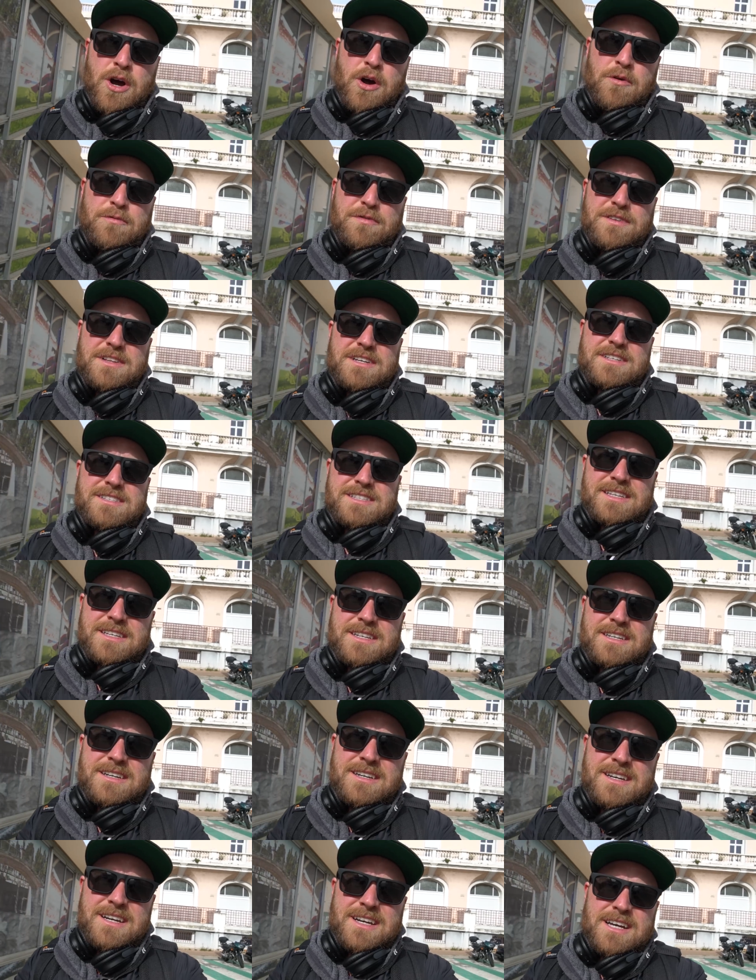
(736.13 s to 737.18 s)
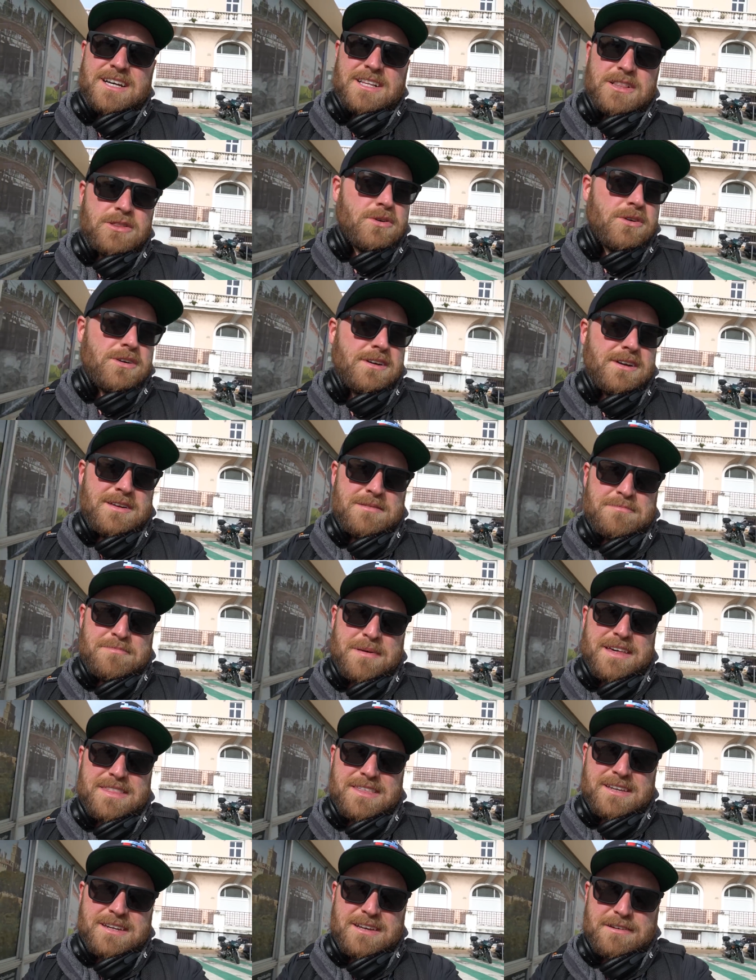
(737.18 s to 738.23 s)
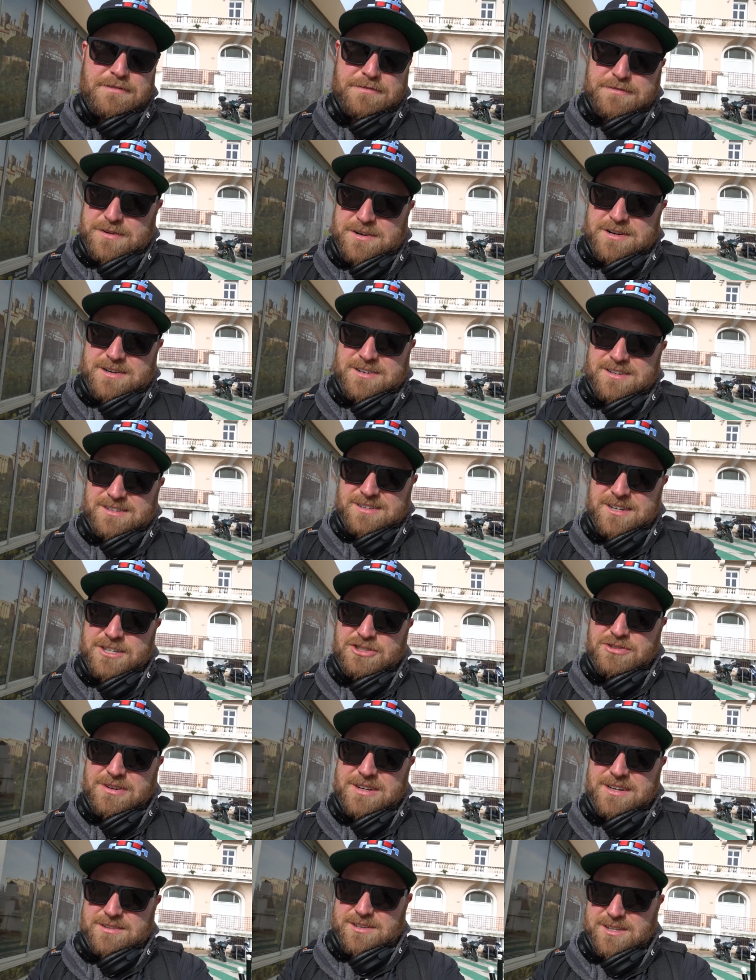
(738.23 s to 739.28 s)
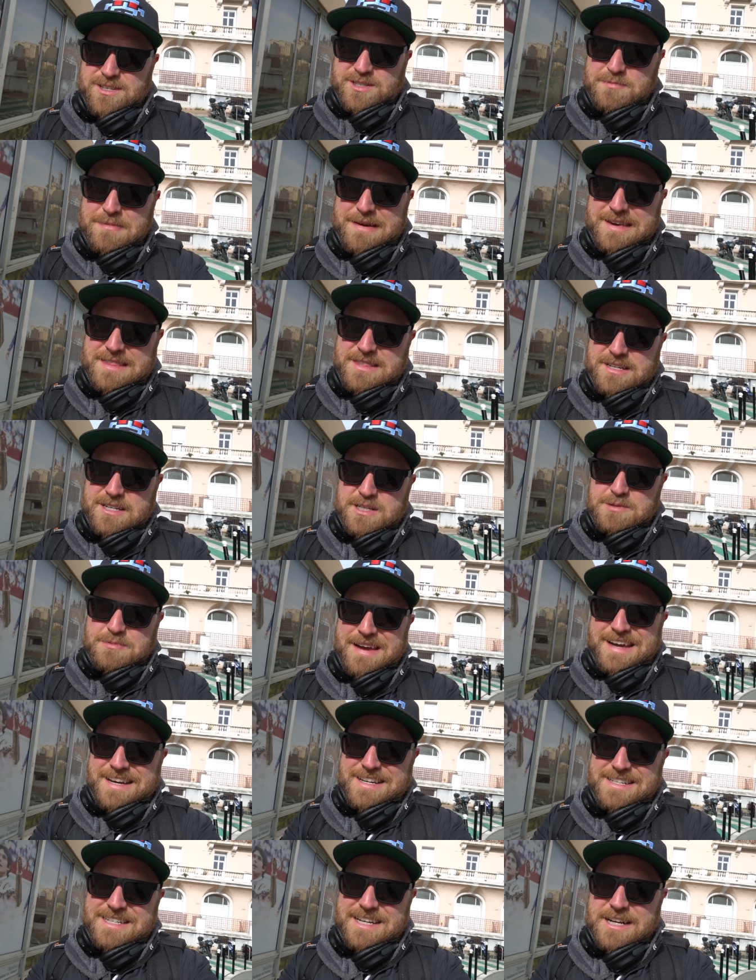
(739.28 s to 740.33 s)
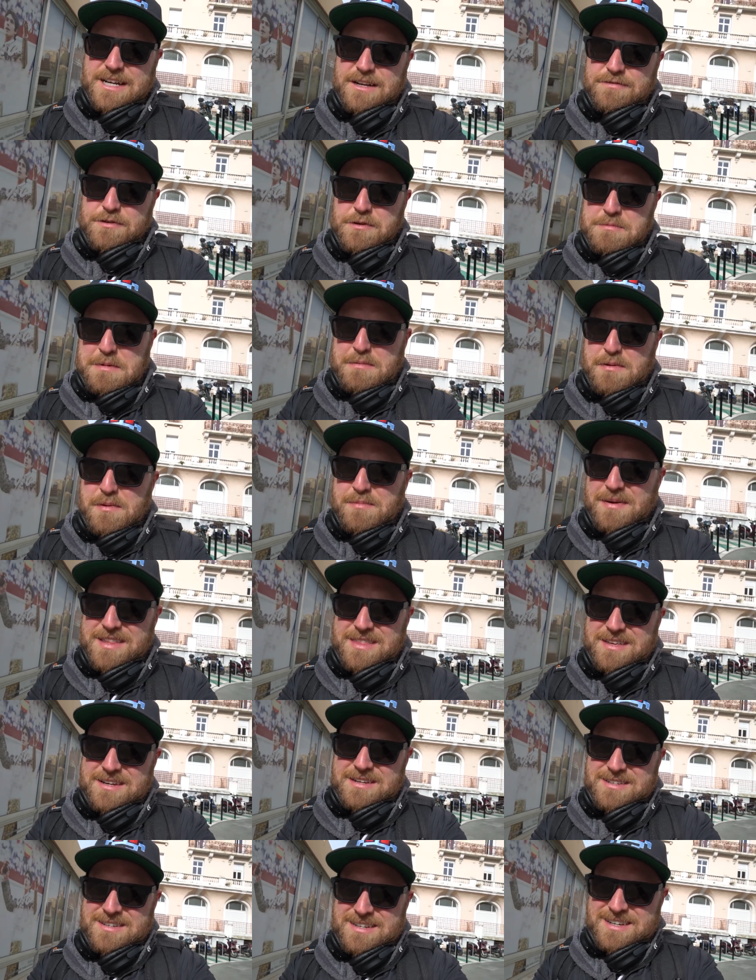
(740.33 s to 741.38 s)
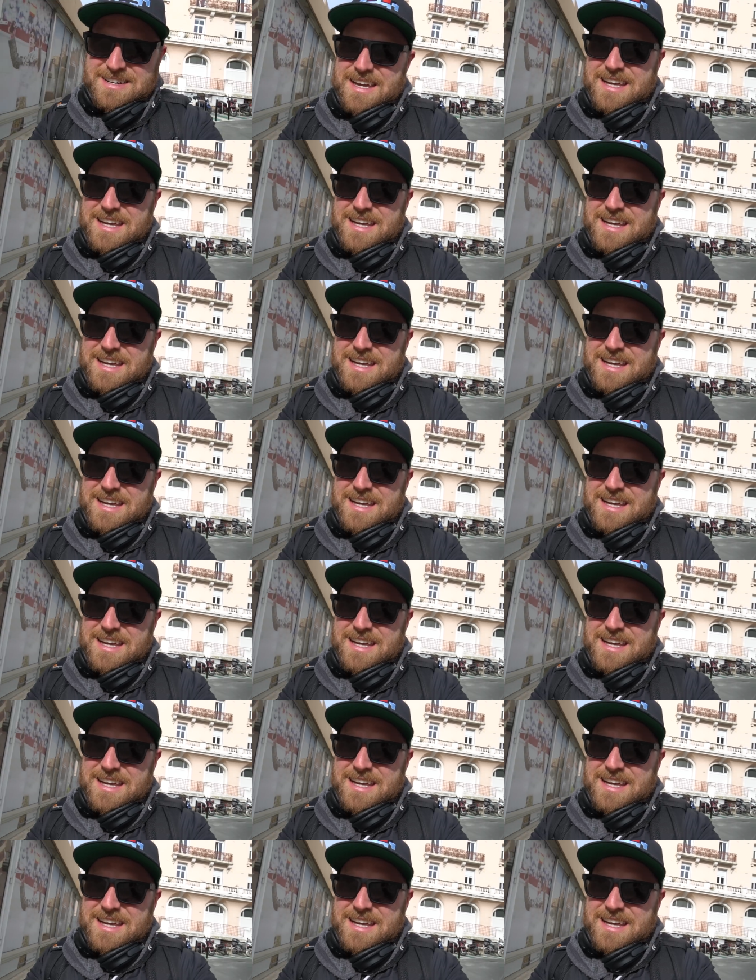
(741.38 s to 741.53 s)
Hopefully see Laura and Bethany for a drink, because Bethany's back in town, if you remember Bethany.